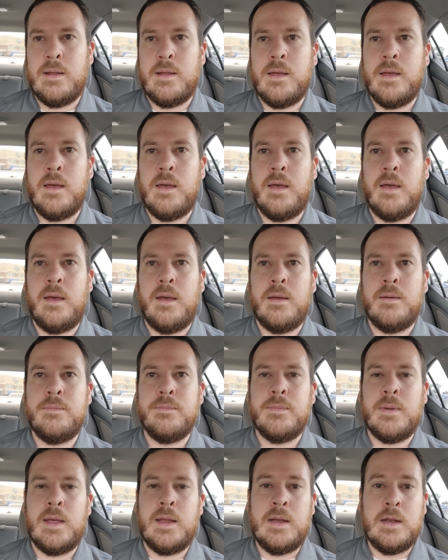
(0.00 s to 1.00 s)
an
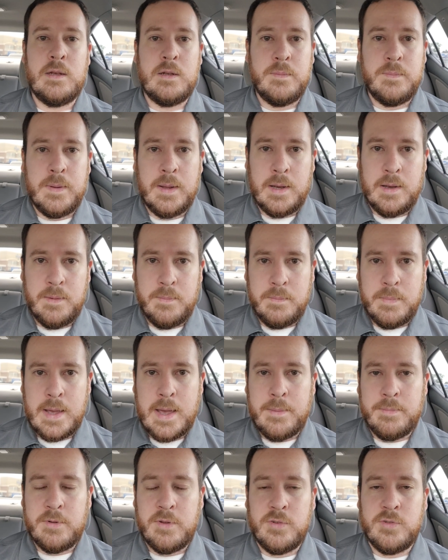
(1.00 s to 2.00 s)
independent
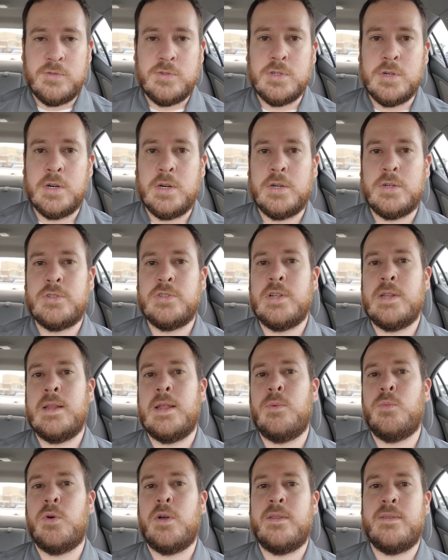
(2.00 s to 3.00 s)
Baptist church, and
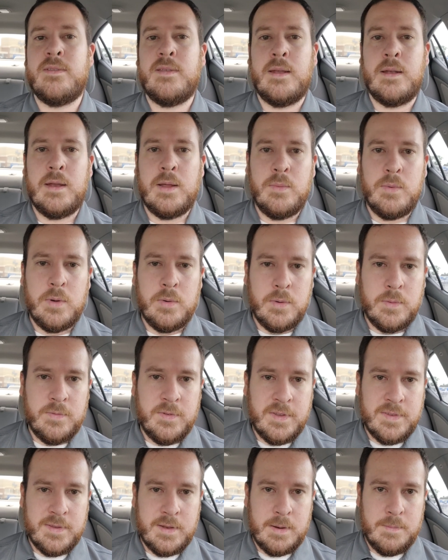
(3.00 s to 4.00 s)
then one Sunday we would
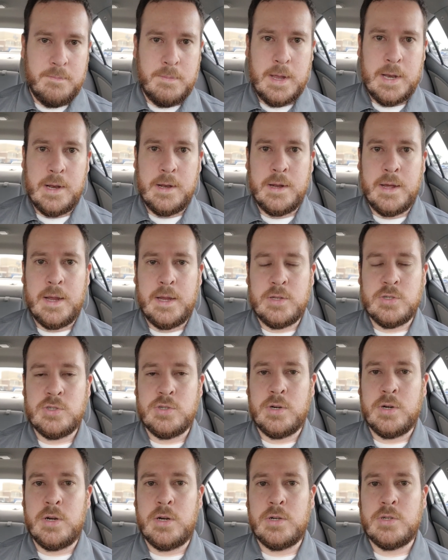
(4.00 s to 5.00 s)
visit a Mennonite
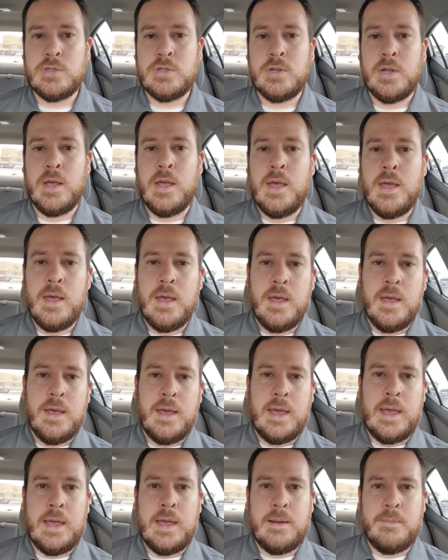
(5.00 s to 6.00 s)
church,
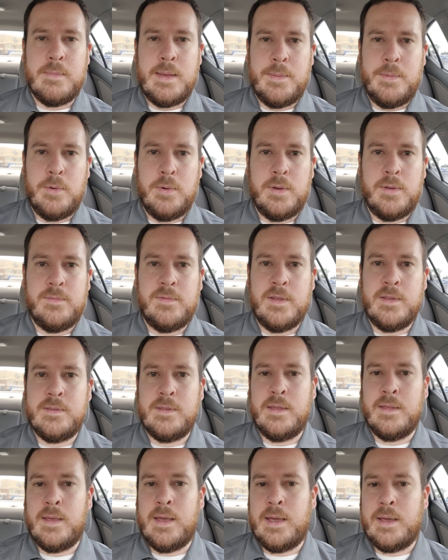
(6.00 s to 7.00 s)
and maybe we would
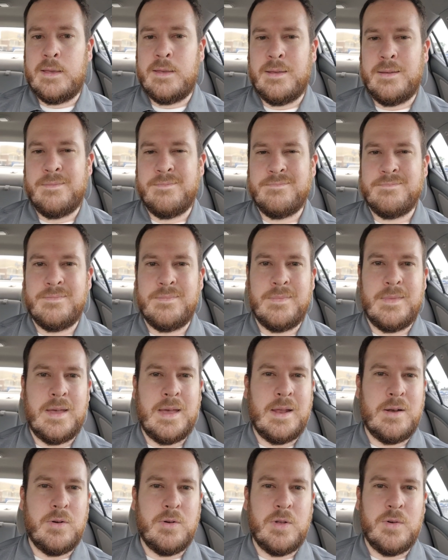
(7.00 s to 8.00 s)
visit, like,
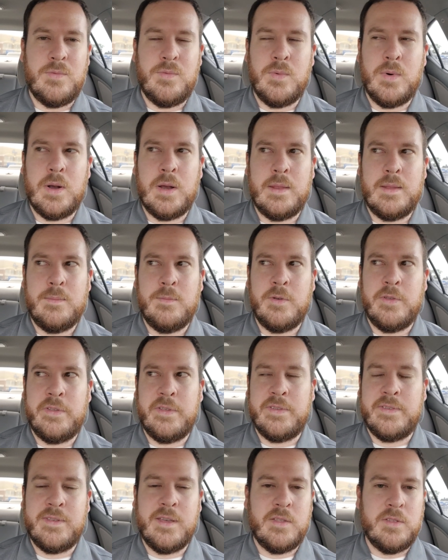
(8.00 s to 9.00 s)
I don't know if one of them was a
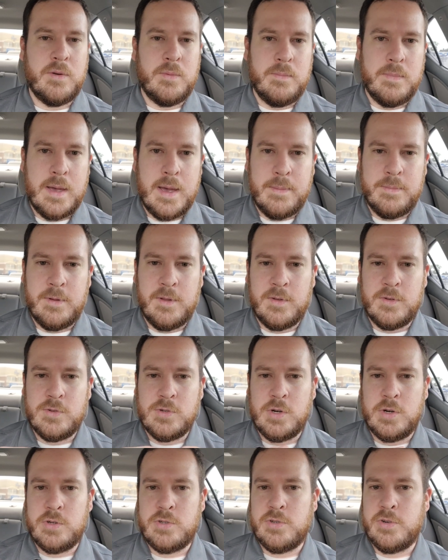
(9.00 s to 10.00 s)
Southern Baptist
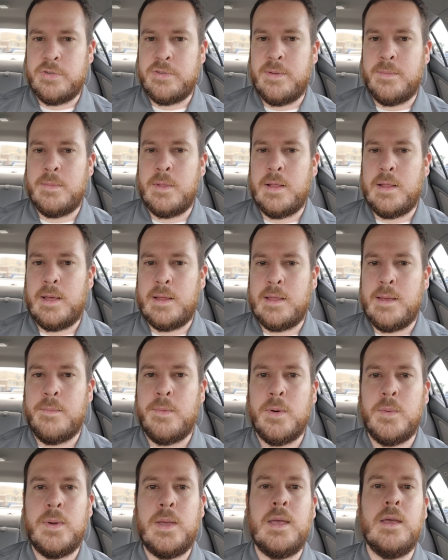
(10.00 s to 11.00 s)
church or something like that,
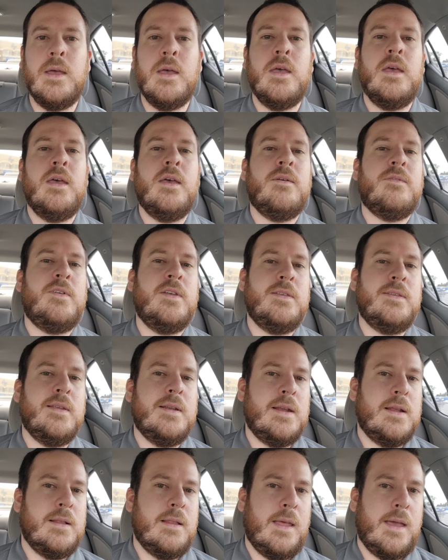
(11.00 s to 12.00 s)
but we
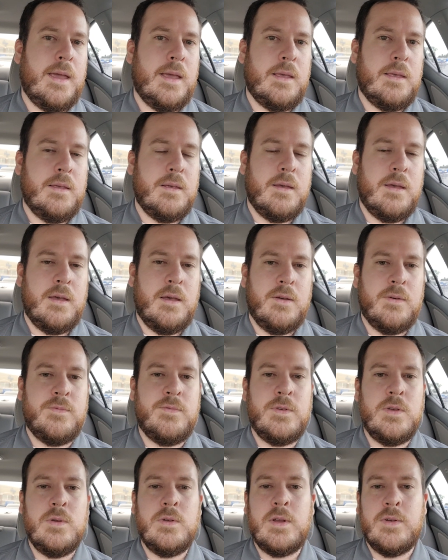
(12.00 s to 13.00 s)
visited like a
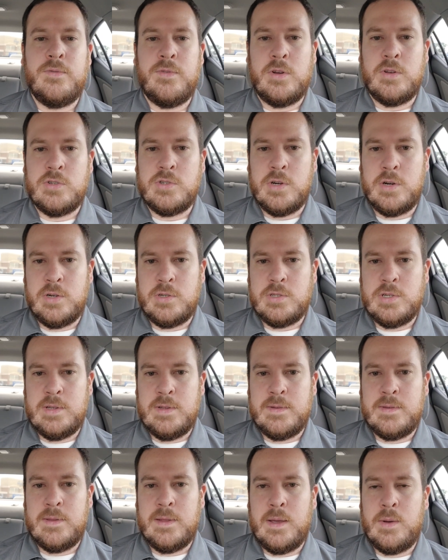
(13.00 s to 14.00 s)
few different
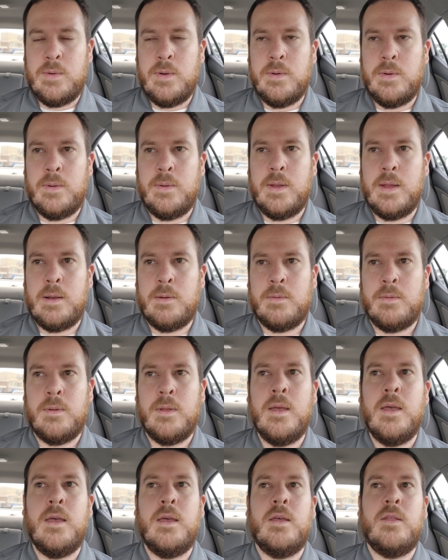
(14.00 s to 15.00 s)
churches. Like we would, and
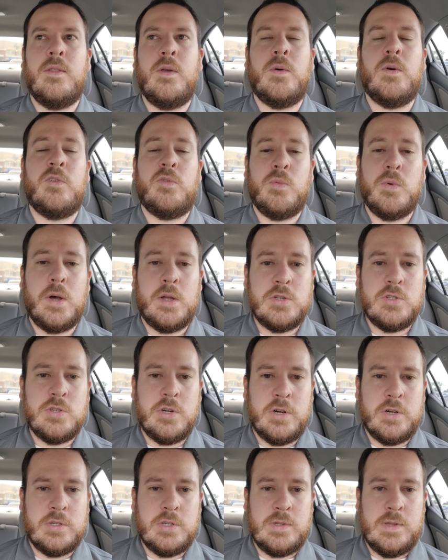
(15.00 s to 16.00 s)
there was one
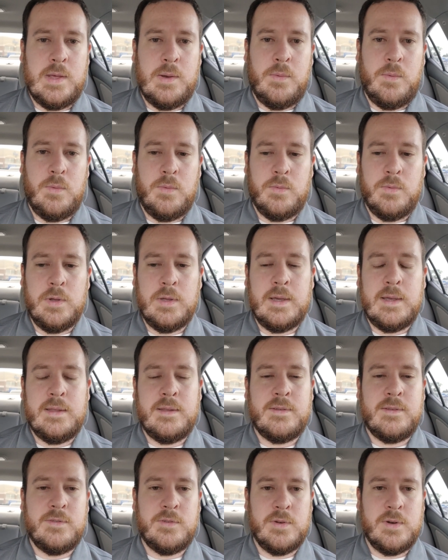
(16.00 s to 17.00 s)
church that really
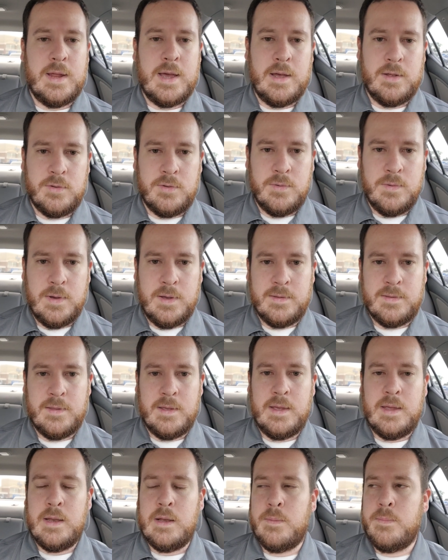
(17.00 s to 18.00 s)
stood out to us,
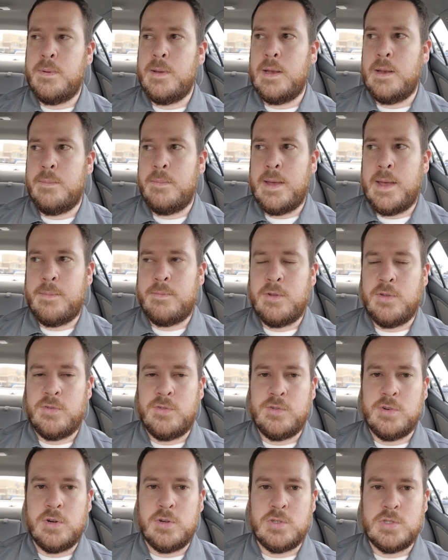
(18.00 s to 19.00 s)
an independent
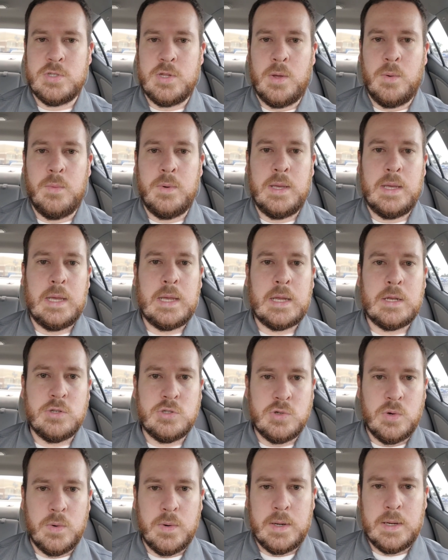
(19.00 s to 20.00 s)
Baptist church that we
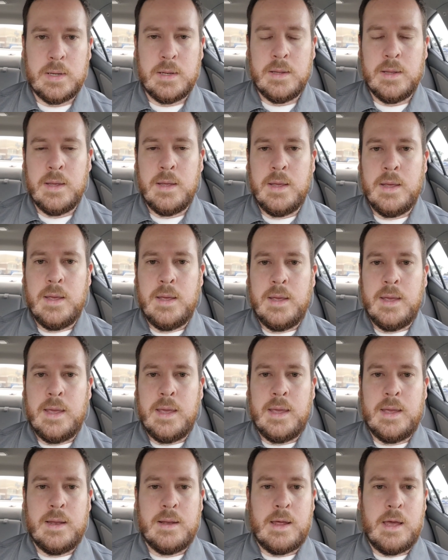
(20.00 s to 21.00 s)
enjoyed.
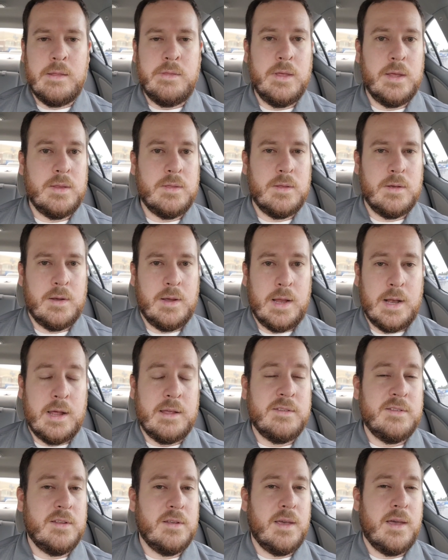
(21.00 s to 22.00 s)
And I think that, and I
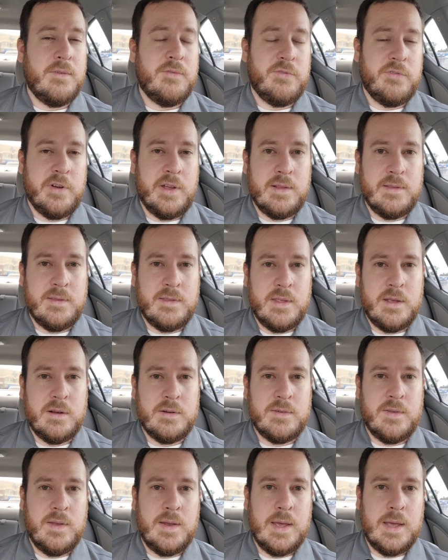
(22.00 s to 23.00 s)
still have friends there
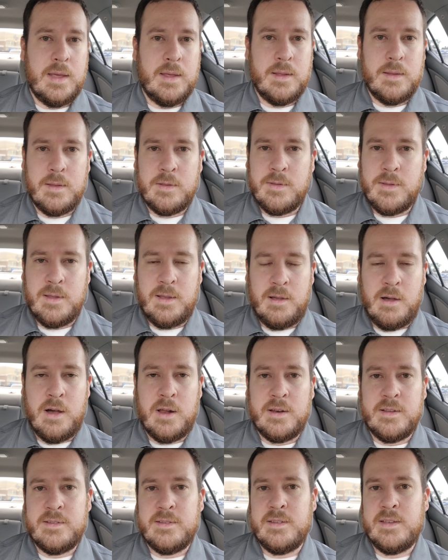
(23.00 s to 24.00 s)
today.
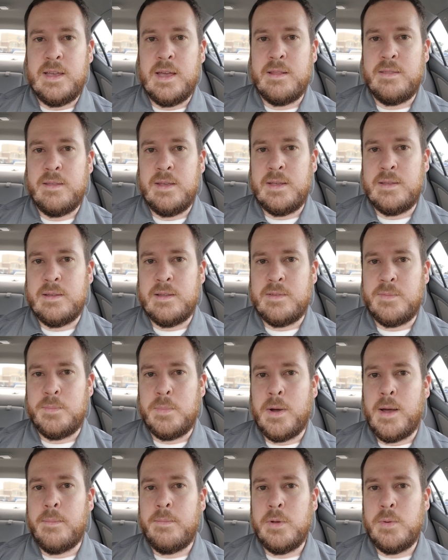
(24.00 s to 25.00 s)
Honestly, I think that's
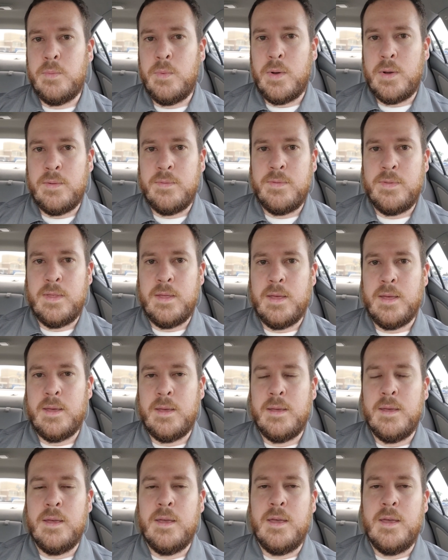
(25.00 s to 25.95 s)
probably one of the